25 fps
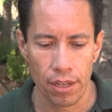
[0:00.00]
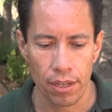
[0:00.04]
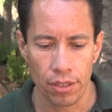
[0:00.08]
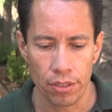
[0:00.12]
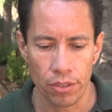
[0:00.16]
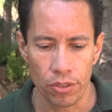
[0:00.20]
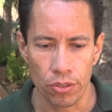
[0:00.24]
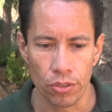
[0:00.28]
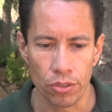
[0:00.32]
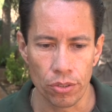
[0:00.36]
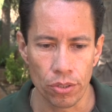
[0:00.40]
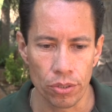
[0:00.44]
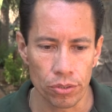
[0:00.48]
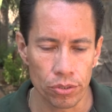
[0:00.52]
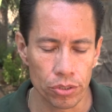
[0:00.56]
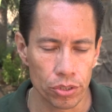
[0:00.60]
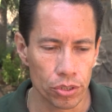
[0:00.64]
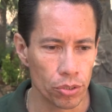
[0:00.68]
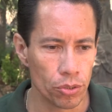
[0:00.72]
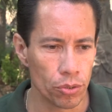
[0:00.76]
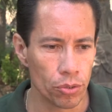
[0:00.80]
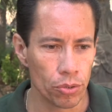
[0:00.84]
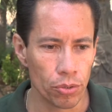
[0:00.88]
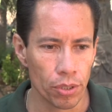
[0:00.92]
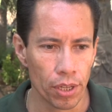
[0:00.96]

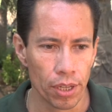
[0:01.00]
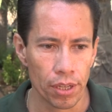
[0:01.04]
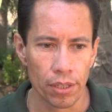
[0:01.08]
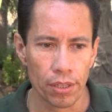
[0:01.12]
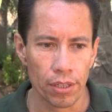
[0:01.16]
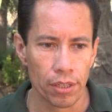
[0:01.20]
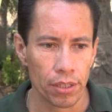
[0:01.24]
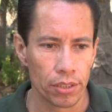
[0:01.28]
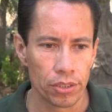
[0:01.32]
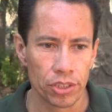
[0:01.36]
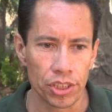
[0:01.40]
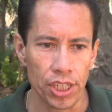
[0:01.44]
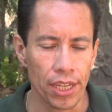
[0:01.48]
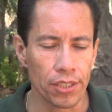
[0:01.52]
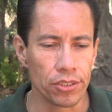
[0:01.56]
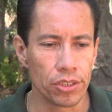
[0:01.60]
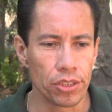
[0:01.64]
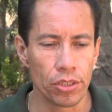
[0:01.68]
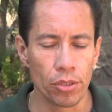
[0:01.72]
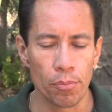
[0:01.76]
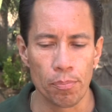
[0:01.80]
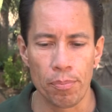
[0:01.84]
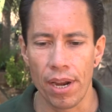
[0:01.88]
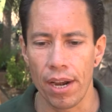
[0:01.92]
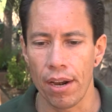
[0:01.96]
to
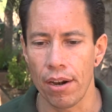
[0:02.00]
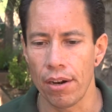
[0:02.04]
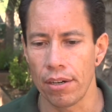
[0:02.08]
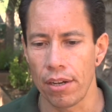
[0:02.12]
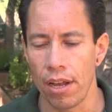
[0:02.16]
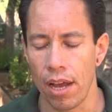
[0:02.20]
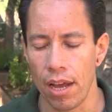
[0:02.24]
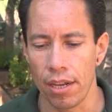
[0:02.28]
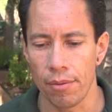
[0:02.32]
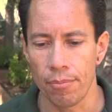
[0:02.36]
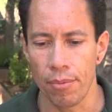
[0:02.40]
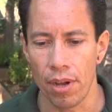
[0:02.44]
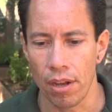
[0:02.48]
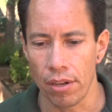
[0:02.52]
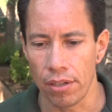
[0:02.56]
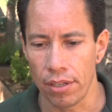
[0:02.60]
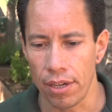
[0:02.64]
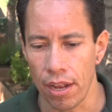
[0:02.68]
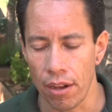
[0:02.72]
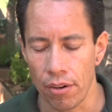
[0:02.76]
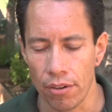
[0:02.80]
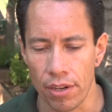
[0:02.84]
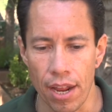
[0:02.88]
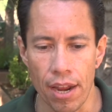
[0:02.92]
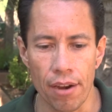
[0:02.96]
changing the paradigm
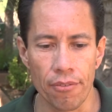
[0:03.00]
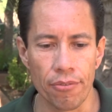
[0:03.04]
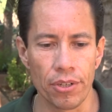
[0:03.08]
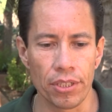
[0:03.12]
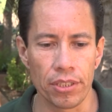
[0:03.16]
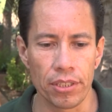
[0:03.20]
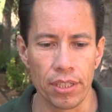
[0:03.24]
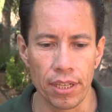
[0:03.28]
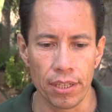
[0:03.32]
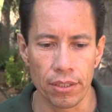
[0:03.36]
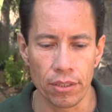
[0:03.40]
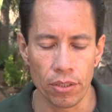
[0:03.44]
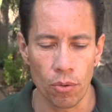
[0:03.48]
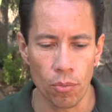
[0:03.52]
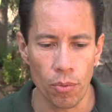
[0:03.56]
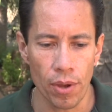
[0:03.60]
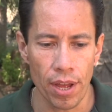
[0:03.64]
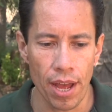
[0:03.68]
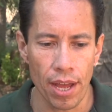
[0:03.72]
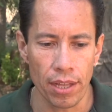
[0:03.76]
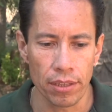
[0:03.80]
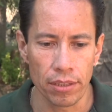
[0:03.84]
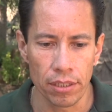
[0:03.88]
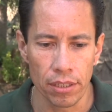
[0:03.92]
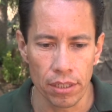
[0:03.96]
on everything, the way
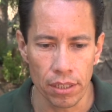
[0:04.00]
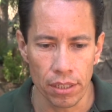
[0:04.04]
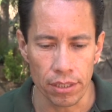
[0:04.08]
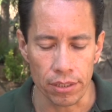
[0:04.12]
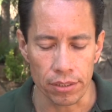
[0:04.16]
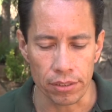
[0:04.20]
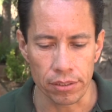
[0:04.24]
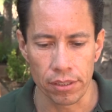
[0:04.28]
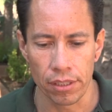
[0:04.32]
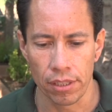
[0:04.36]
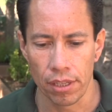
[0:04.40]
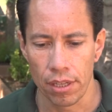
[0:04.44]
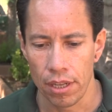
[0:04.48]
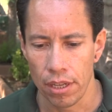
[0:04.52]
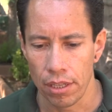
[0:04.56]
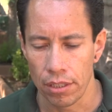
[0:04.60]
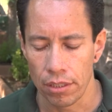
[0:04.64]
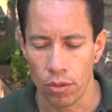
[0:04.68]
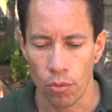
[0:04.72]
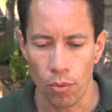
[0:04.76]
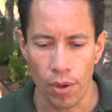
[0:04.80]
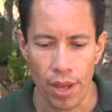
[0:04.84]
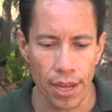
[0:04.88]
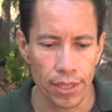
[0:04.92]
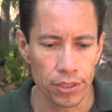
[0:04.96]
I looked,
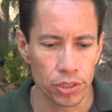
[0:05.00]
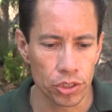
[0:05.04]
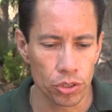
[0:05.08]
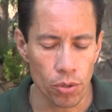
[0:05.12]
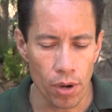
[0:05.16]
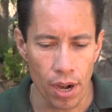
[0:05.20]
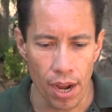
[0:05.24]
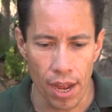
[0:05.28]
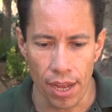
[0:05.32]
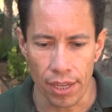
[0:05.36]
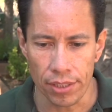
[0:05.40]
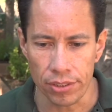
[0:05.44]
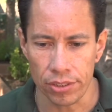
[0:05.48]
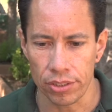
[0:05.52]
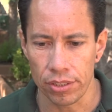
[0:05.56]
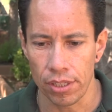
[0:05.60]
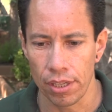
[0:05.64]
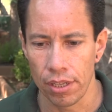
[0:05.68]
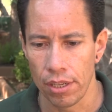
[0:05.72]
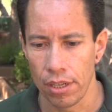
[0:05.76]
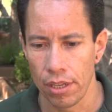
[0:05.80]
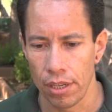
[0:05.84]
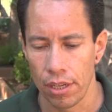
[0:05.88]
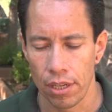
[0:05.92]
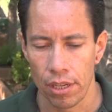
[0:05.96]
the way I dressed,
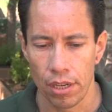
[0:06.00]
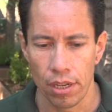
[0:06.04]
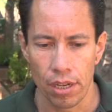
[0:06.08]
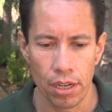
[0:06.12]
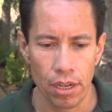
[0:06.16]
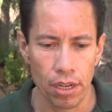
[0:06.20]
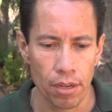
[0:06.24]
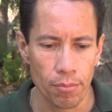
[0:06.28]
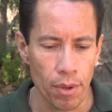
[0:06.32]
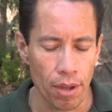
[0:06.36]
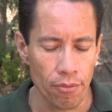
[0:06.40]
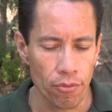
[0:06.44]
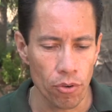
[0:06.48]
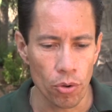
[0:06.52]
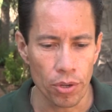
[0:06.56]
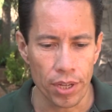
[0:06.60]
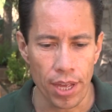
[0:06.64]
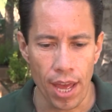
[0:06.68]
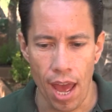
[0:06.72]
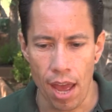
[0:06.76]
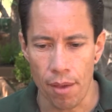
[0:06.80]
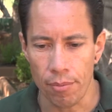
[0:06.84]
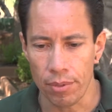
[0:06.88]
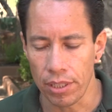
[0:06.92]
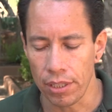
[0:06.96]
my
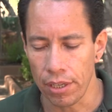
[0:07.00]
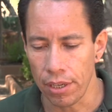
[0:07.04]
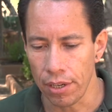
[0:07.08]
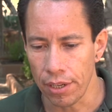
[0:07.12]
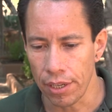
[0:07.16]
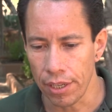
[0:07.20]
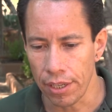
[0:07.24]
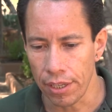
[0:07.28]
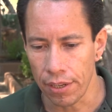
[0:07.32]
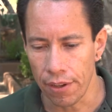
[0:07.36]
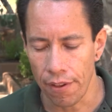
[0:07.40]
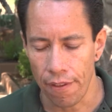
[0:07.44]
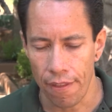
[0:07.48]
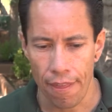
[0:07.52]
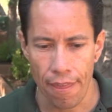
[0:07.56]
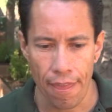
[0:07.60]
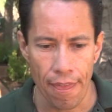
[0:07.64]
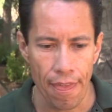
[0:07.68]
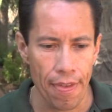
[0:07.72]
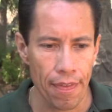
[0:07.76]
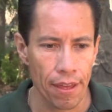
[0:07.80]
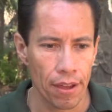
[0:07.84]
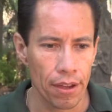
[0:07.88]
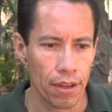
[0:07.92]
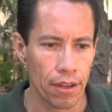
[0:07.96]
vocabulary,
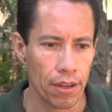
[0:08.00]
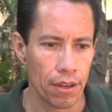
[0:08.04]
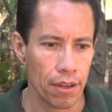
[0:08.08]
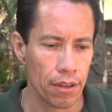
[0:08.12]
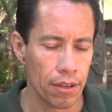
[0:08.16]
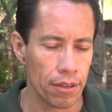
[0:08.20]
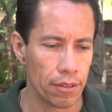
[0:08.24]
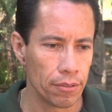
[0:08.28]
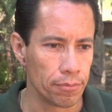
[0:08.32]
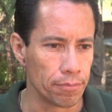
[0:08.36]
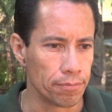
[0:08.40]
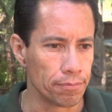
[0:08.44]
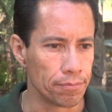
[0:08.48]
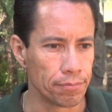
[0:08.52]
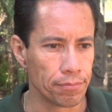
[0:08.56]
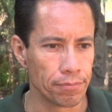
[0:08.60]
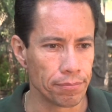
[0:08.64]
down